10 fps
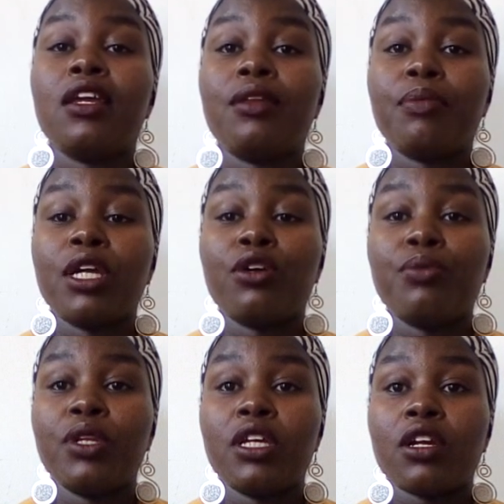in my
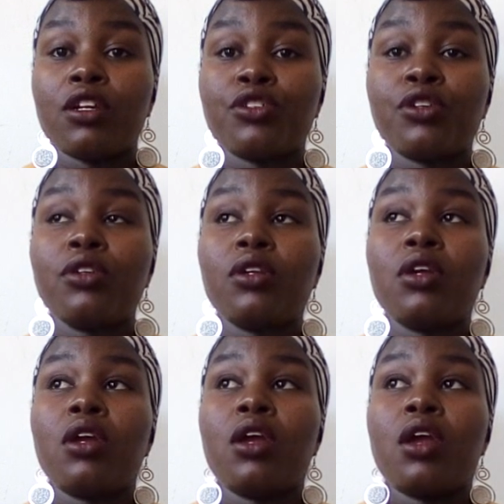communication
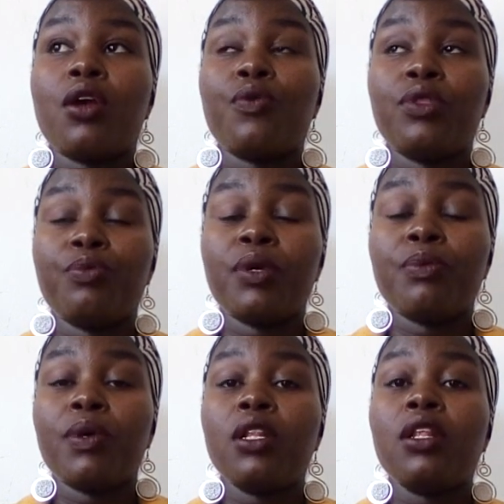with
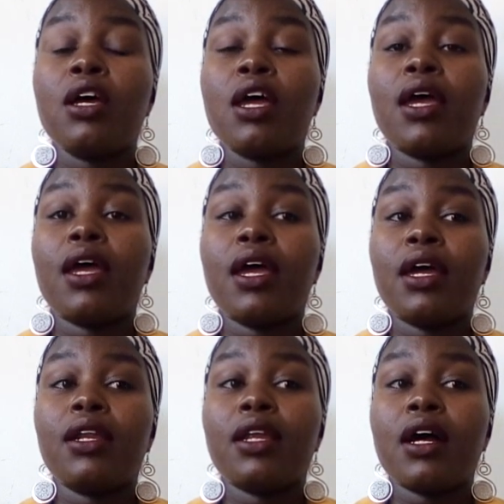people,
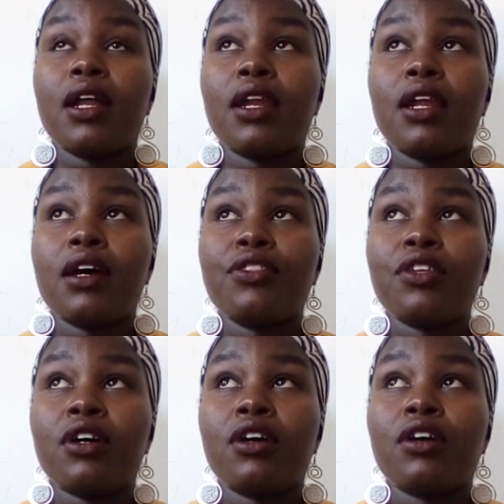and
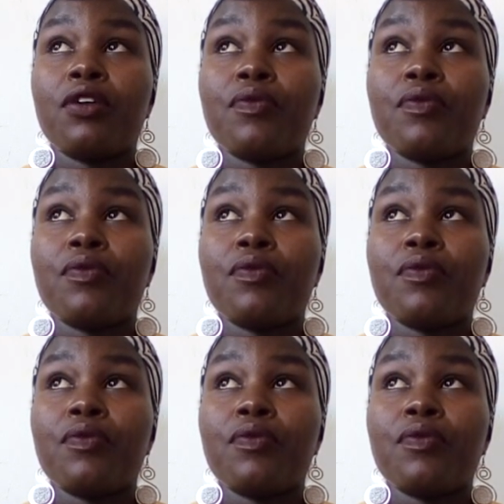another,